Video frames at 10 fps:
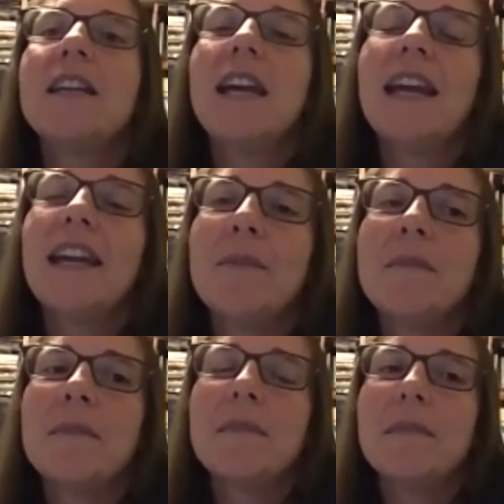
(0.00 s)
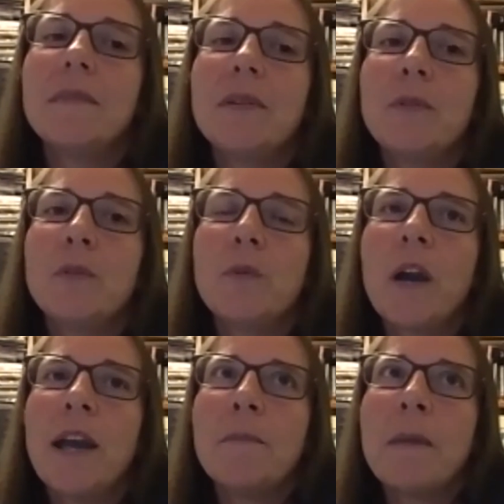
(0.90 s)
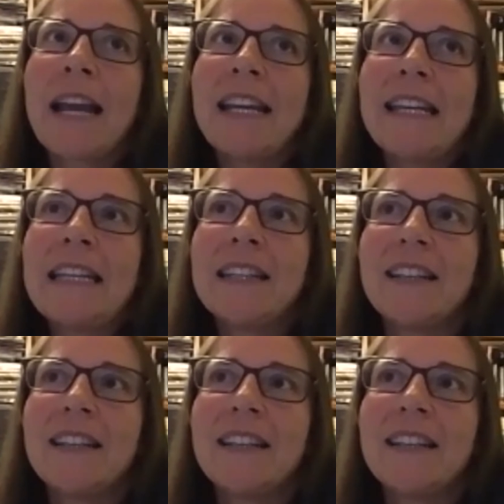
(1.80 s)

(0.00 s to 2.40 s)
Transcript: you know, in my